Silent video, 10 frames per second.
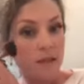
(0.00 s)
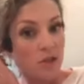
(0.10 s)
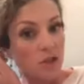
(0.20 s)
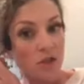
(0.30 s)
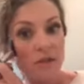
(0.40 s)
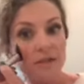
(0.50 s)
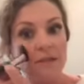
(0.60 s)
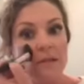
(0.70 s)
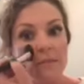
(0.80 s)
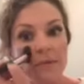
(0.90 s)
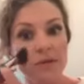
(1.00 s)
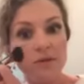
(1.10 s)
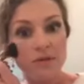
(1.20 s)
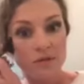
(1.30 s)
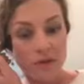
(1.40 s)
So this is a
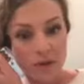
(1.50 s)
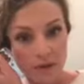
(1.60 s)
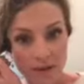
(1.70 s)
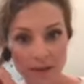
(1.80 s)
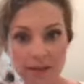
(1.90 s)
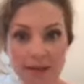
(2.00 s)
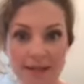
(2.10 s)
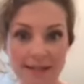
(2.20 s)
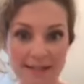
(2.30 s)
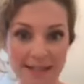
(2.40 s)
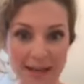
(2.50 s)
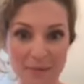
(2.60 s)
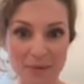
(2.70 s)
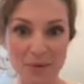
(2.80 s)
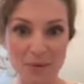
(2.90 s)
beautiful
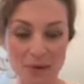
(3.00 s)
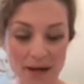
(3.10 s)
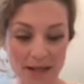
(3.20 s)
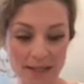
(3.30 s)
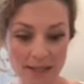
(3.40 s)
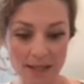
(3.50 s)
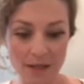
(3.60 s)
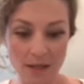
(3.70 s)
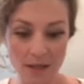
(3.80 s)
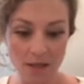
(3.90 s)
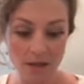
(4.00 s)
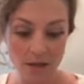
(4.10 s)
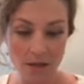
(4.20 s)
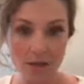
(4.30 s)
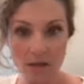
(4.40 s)
example right here.
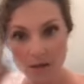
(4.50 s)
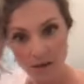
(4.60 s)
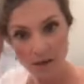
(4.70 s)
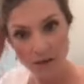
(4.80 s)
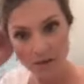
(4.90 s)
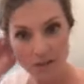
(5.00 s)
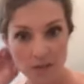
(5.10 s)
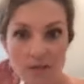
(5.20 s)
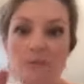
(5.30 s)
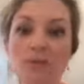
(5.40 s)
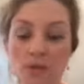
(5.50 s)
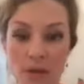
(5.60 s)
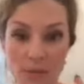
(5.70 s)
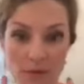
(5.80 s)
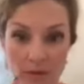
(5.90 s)
Oh, this turned
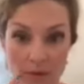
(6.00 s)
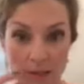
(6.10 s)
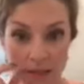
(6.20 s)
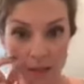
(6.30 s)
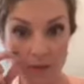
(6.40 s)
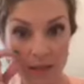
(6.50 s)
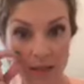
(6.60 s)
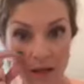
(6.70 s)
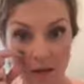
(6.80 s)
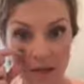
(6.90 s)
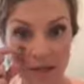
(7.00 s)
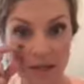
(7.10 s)
out perfect. Okay, so you see how this